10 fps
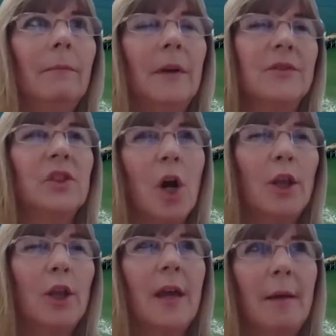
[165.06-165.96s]

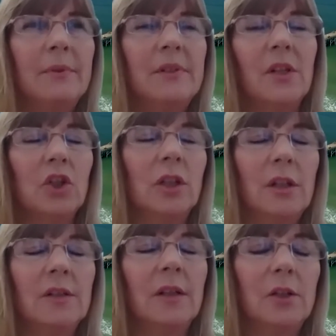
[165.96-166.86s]
started that position
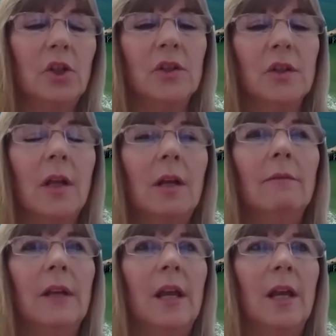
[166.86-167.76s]
as
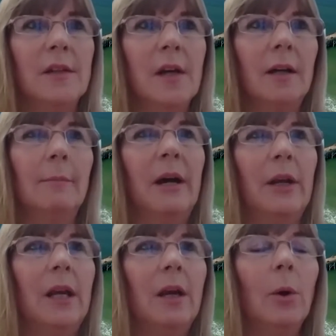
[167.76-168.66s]
Legislative Liaison about
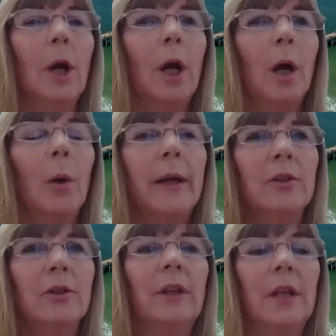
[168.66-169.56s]
a year ago,
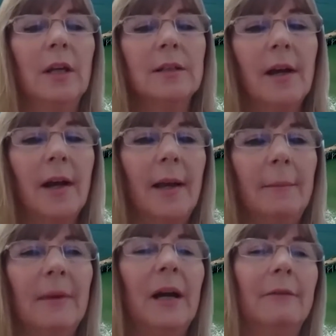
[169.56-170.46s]
and during that
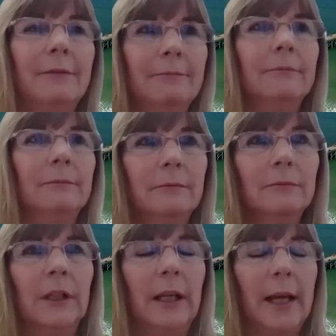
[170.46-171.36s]
time, I've
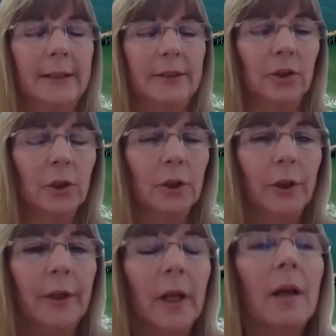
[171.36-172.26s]
really had to
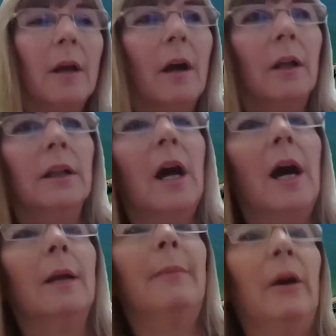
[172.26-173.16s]
learn a
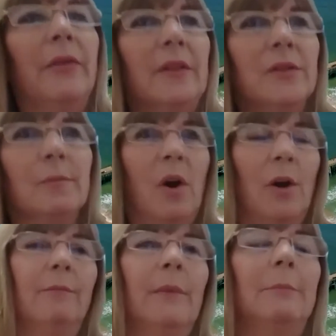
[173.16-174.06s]
lot about this
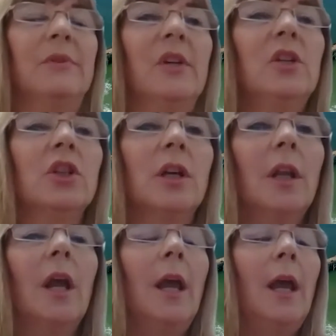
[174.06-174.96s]
part of my
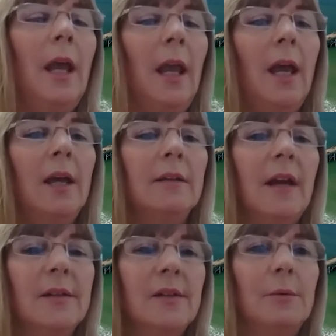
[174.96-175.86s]
position. And
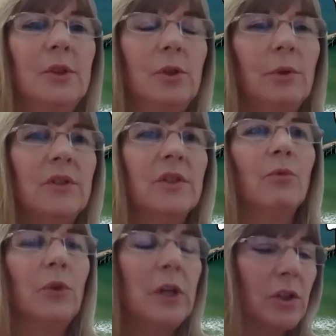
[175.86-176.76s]
as I was doing some
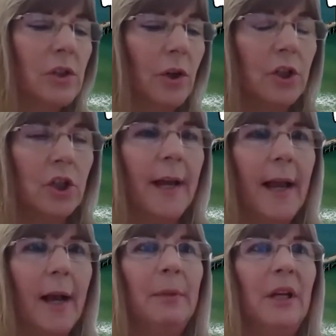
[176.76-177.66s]
research, I
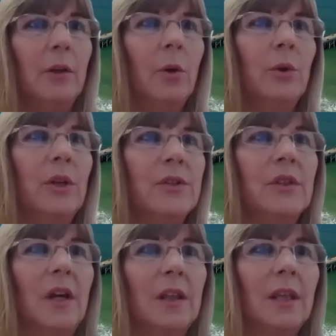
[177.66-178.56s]
happened to
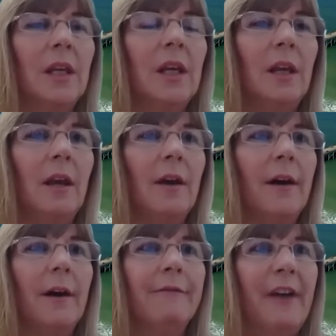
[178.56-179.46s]
notice that the
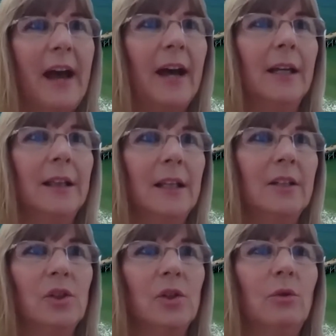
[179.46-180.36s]
FAC and the
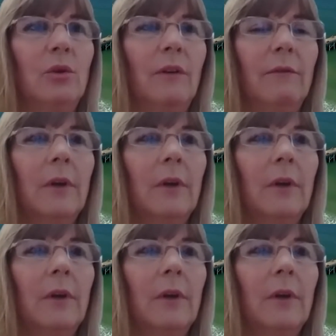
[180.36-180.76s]
Institute